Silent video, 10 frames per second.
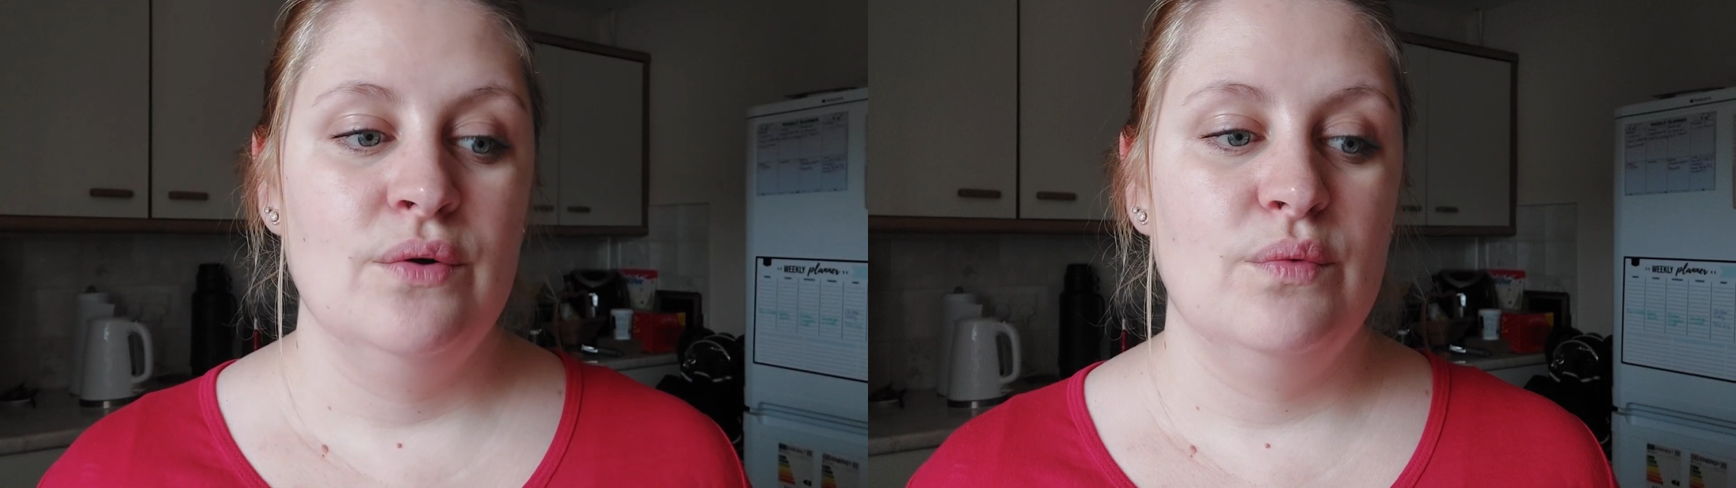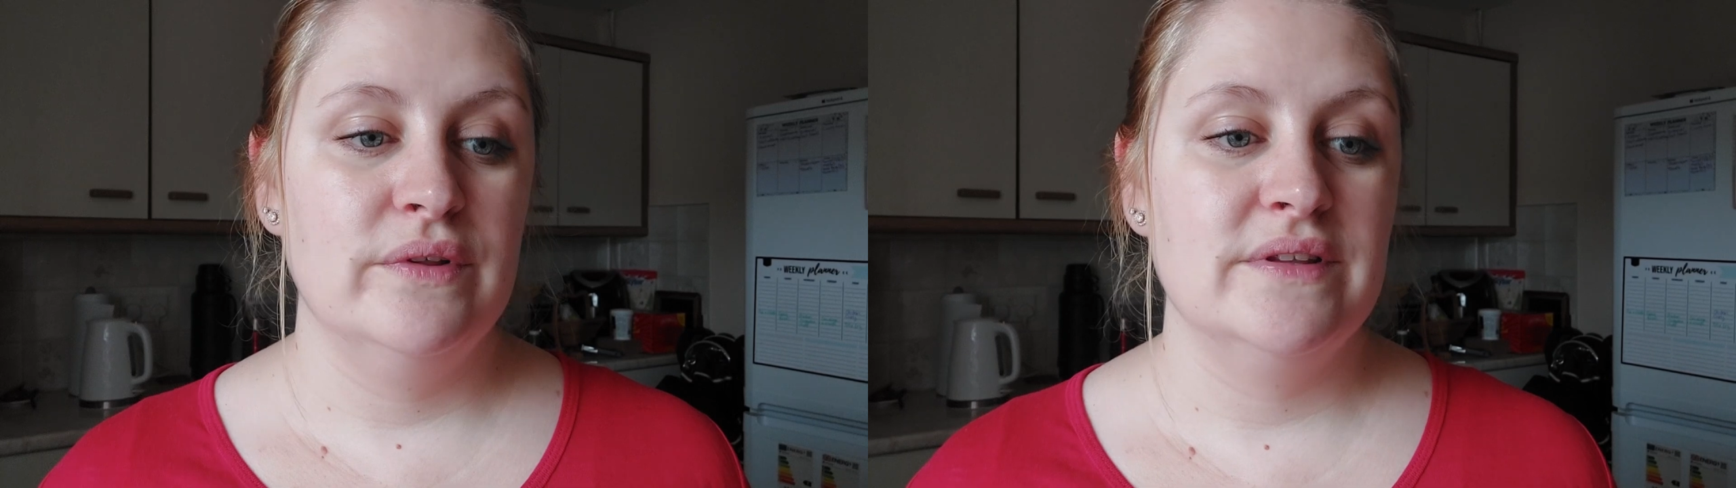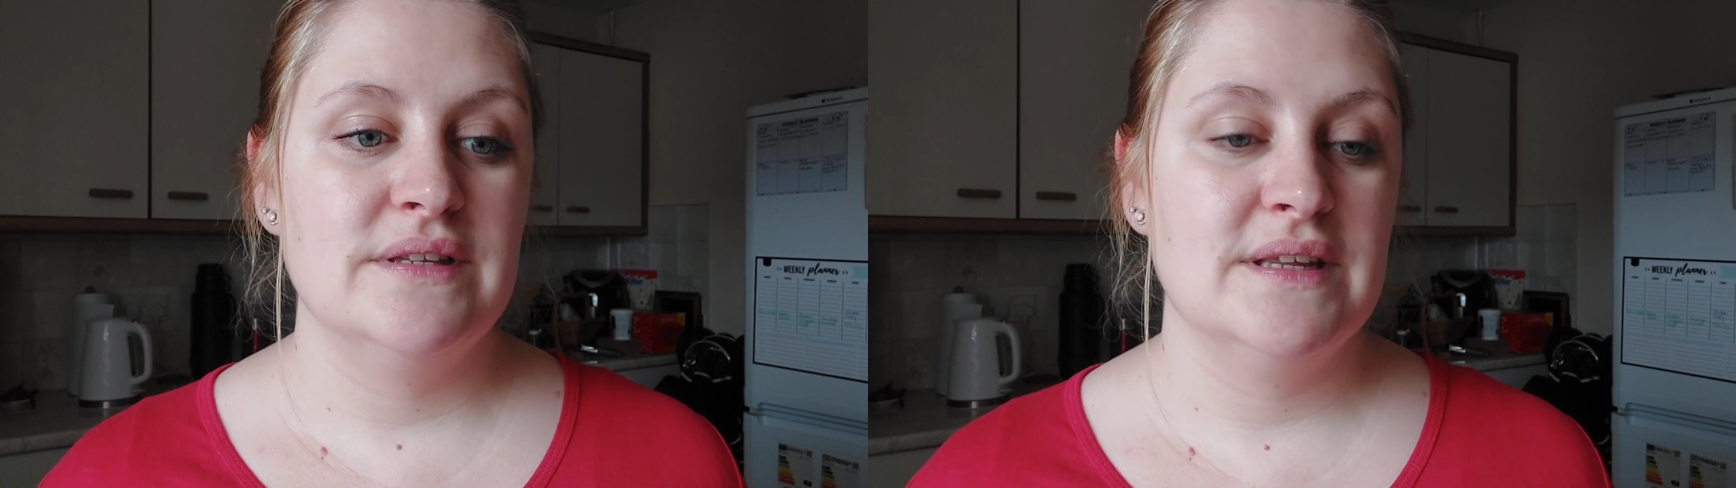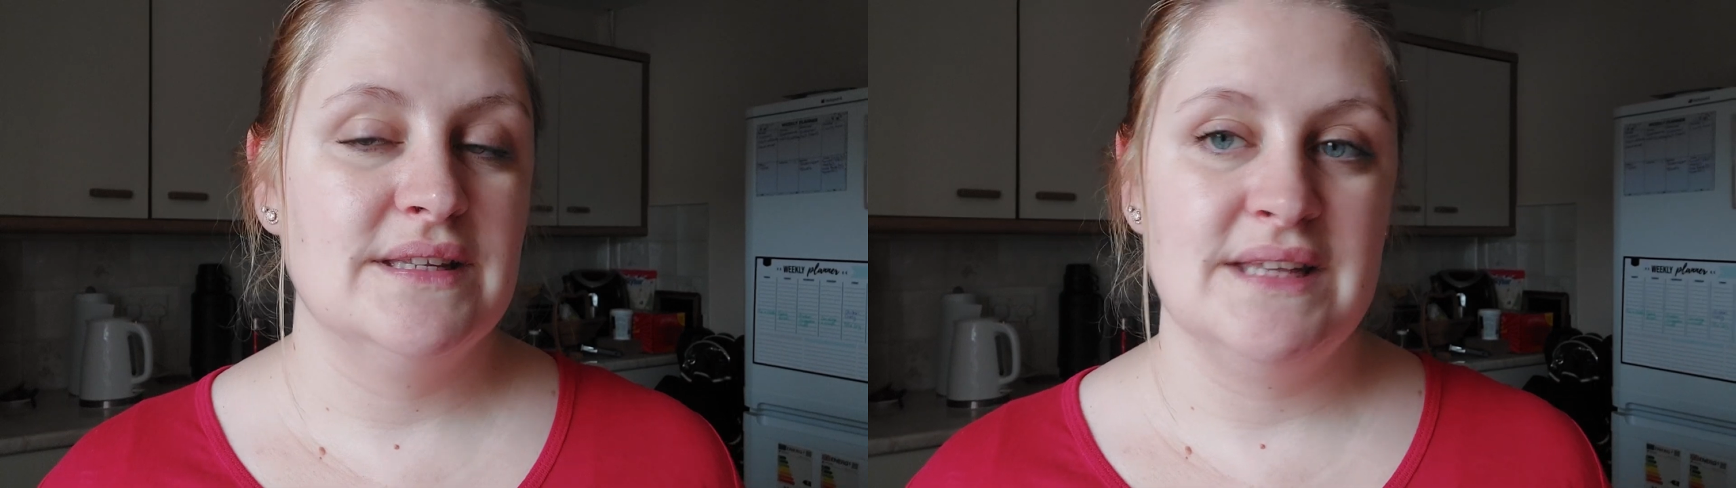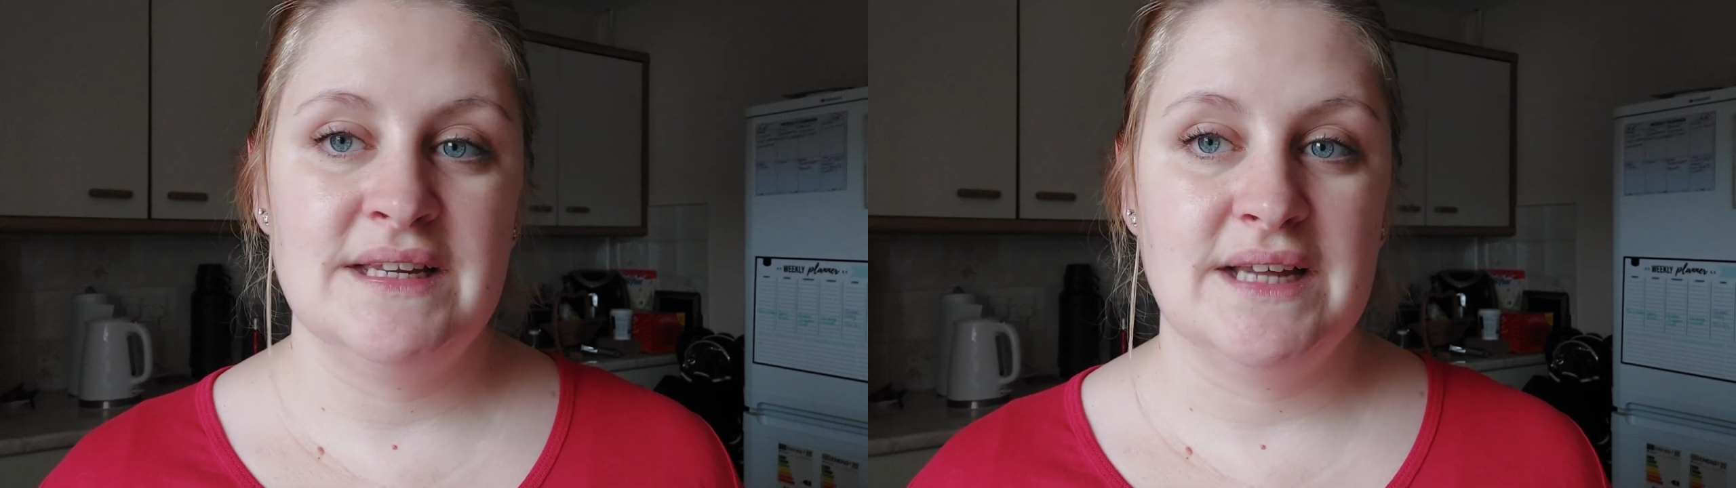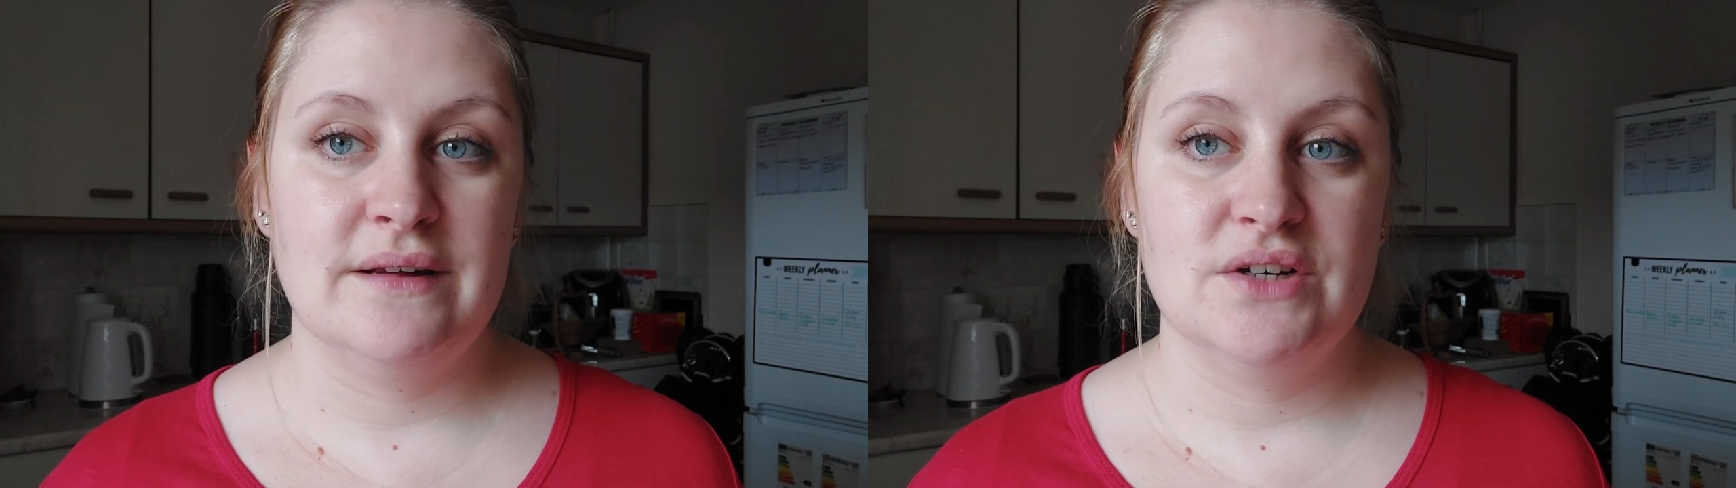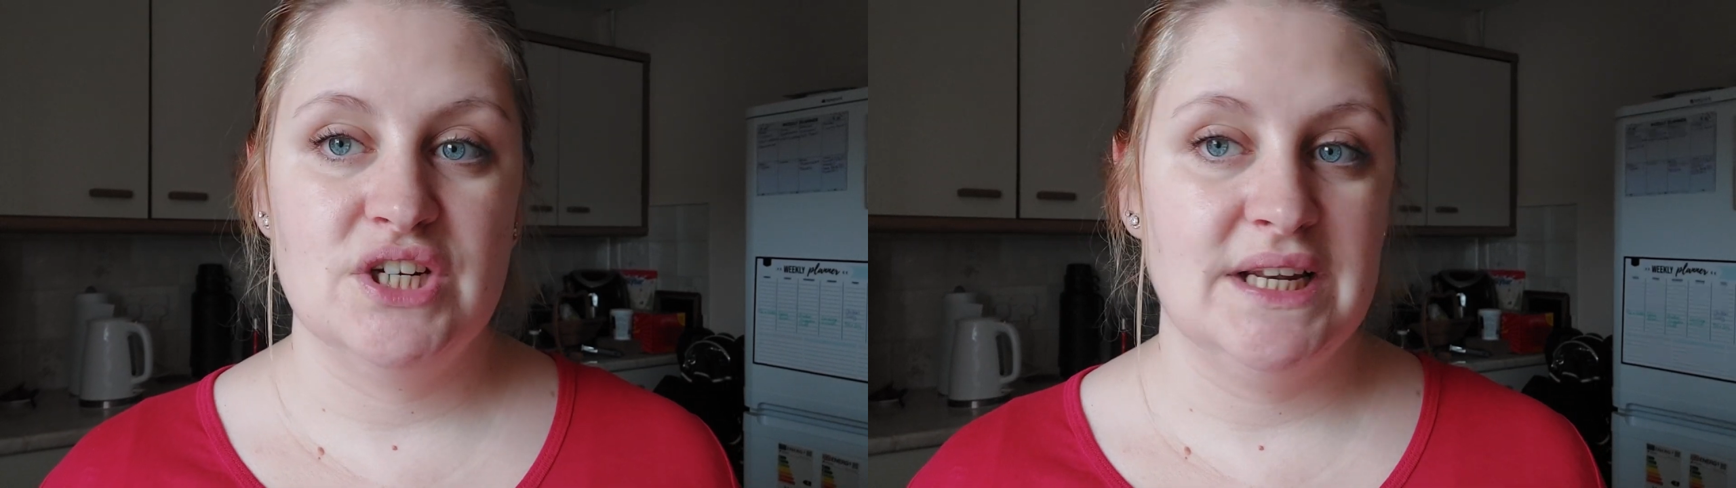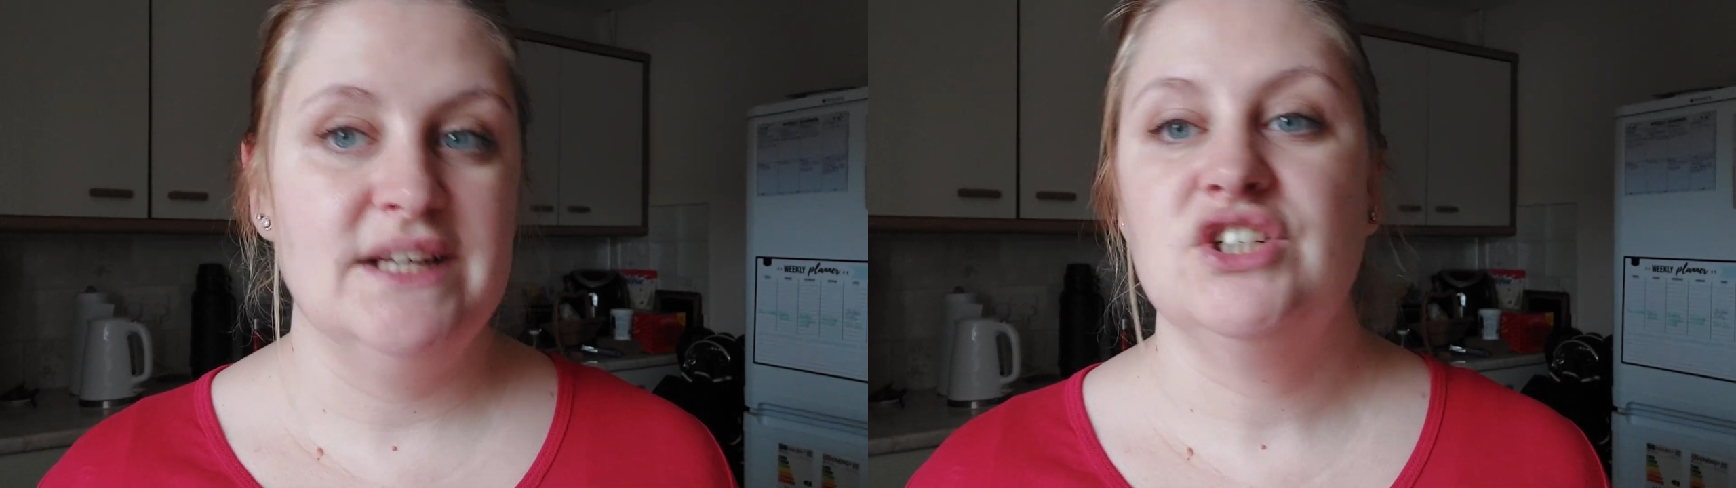wants a sit down,
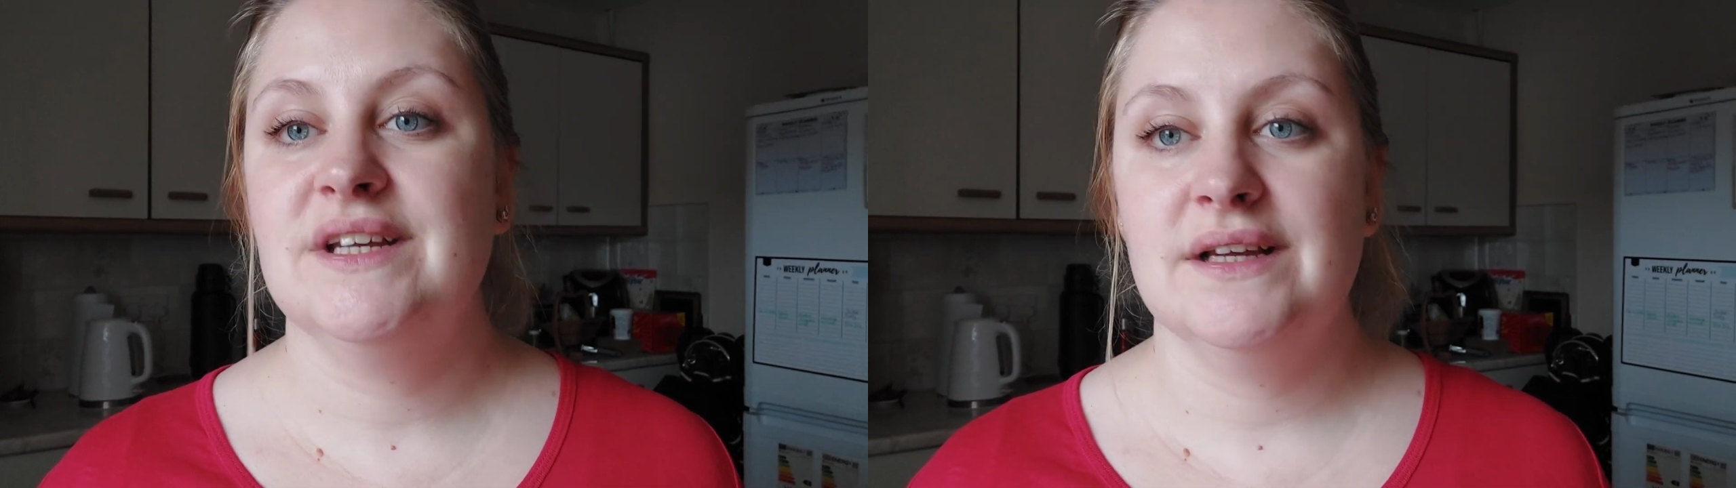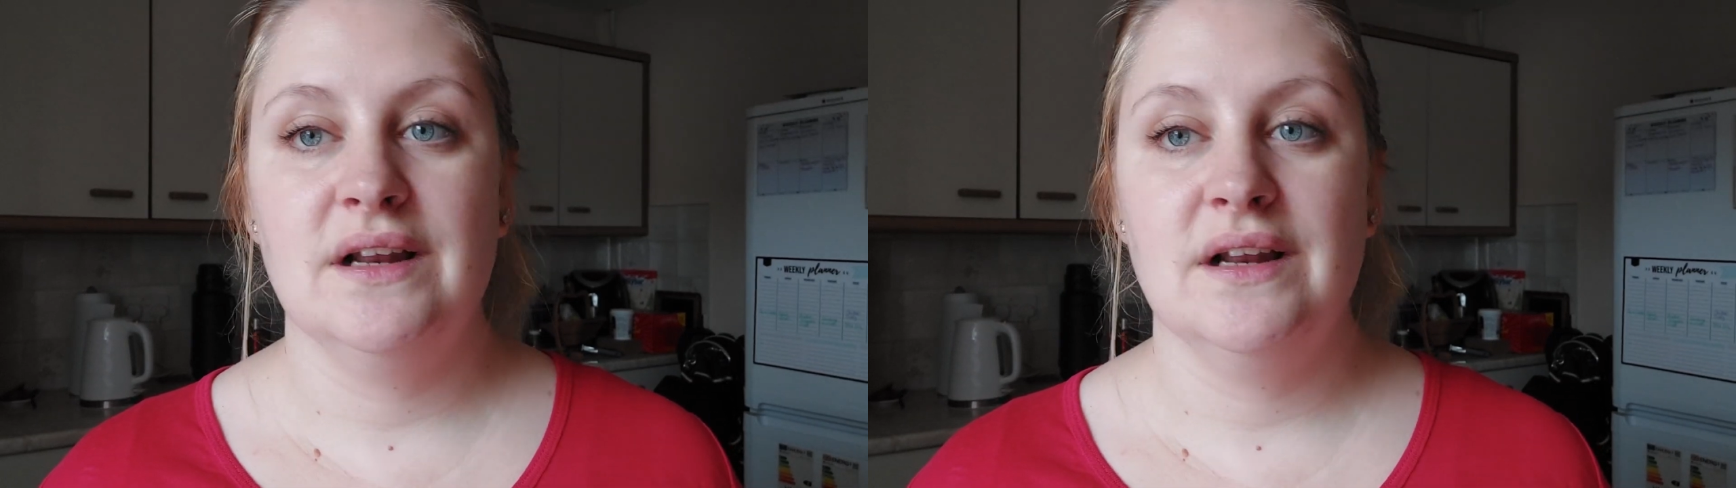she literally